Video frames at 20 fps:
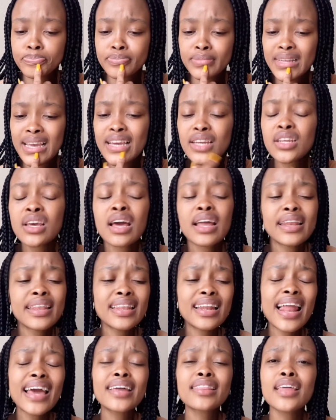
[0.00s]
it,
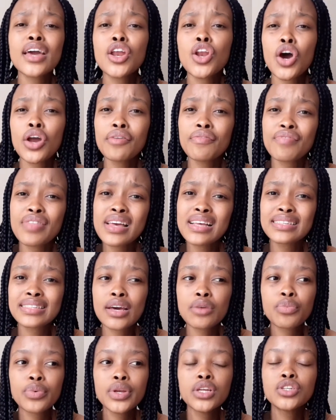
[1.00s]
like, there are a lot of things
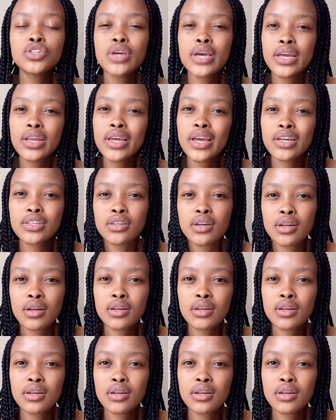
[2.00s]
that we need to educate